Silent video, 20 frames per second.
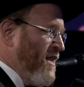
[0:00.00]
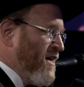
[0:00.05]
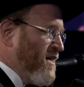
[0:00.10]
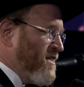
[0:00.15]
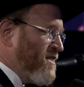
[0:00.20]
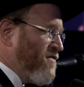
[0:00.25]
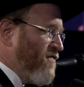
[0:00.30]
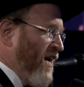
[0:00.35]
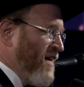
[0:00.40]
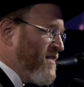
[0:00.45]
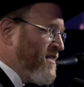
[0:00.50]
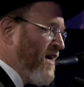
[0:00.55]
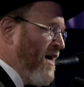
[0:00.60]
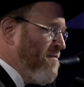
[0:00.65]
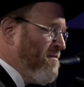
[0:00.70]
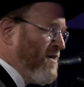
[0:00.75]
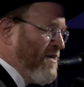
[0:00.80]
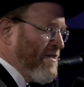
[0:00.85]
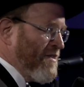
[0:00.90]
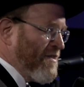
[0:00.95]
Sfas
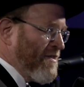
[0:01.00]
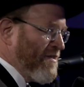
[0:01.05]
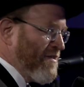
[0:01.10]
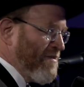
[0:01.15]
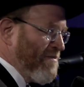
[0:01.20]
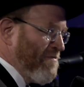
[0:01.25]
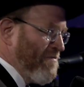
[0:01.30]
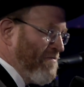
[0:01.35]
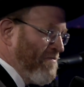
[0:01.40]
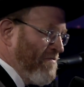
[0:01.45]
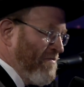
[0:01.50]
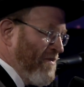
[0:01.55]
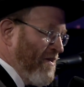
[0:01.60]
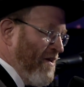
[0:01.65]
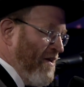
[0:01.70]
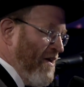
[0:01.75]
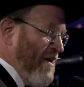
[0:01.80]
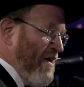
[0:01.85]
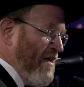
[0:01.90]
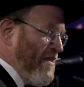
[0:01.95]
Emes
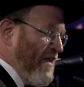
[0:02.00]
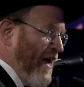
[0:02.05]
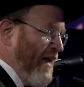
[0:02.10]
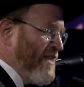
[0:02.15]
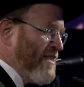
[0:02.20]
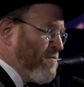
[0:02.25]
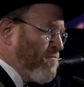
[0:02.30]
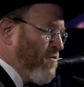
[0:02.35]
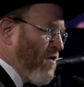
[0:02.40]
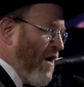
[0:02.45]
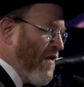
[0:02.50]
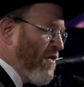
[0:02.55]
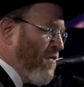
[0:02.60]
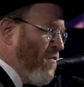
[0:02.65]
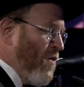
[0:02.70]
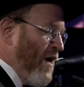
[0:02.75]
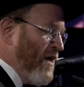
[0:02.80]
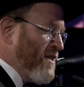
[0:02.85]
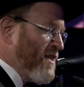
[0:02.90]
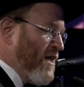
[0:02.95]
that his brother
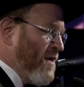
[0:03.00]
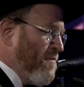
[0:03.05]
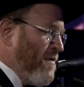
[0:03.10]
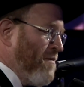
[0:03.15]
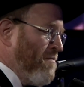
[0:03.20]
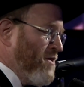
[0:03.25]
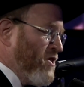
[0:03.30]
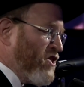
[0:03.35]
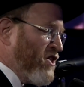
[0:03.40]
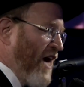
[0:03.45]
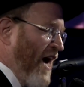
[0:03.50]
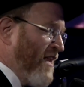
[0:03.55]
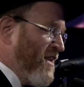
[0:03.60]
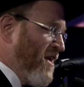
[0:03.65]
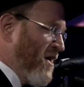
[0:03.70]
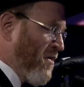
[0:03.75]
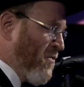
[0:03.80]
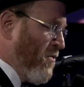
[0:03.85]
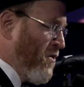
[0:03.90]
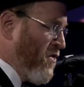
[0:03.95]
wanted to be
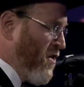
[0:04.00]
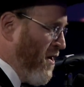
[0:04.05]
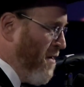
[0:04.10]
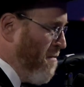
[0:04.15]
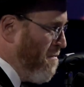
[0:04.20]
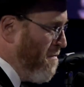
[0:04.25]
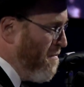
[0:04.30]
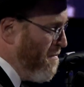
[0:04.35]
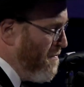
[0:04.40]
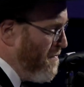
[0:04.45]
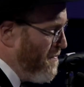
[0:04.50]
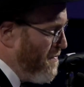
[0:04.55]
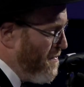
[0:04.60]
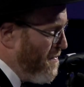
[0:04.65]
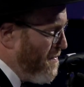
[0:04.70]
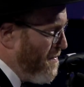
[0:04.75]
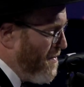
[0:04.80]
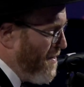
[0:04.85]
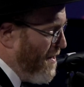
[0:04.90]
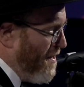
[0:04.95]
mishadach with him.
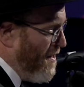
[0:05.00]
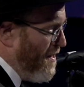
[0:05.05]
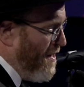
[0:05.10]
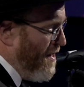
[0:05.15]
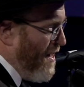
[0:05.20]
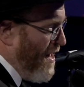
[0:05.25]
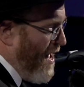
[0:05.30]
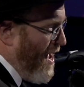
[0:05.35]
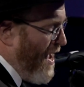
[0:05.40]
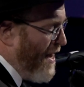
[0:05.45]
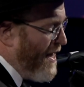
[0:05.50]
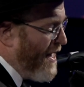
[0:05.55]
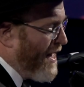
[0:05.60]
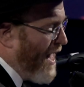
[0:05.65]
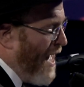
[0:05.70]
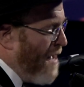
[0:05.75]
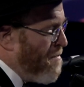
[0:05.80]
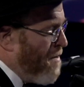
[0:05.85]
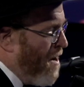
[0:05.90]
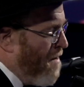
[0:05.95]
And he
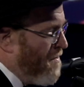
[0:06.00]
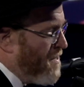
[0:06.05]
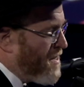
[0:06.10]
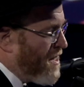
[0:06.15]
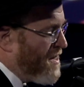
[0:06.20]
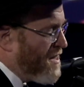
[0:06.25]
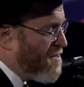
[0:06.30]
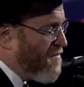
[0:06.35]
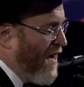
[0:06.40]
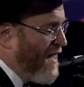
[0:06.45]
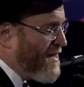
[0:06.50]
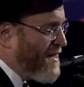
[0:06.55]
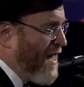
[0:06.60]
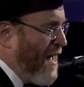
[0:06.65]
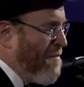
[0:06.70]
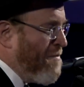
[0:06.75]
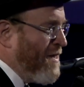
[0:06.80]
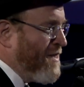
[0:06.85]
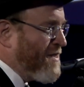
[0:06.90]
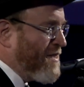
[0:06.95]
came over to the Sfas
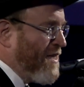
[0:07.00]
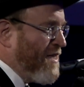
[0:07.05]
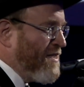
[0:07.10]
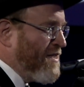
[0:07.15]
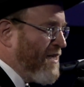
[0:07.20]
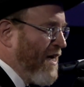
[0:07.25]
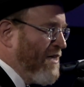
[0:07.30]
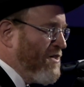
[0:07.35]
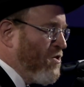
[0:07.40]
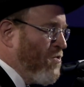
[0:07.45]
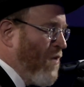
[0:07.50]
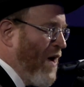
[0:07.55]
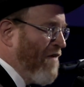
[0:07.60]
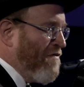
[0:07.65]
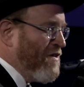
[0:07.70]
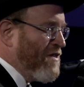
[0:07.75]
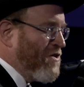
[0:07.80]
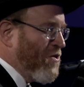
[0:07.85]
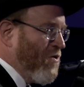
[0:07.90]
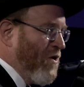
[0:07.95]
Emes and he said, you have
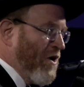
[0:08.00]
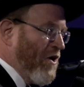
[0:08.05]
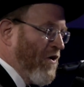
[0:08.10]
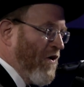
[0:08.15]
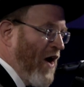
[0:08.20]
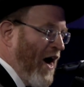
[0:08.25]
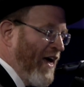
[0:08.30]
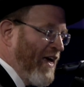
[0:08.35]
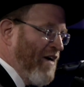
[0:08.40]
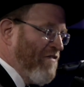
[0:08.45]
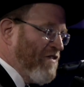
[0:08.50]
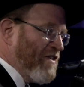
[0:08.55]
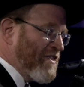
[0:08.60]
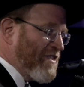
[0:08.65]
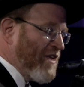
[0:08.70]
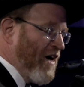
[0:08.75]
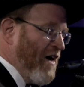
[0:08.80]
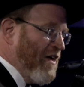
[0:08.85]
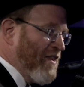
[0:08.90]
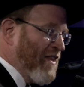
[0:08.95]
a daughter, I have a
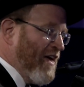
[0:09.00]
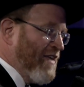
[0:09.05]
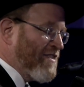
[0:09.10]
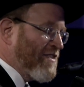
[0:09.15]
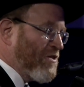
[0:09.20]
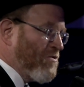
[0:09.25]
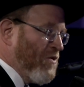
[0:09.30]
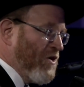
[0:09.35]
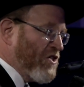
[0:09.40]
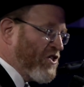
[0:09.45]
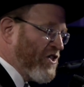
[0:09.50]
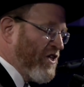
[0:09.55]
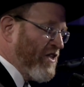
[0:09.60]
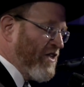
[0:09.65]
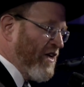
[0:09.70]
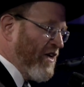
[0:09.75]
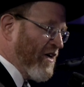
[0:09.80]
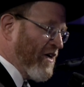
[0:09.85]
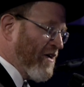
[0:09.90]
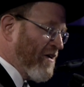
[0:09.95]
son, let's do a shidduch.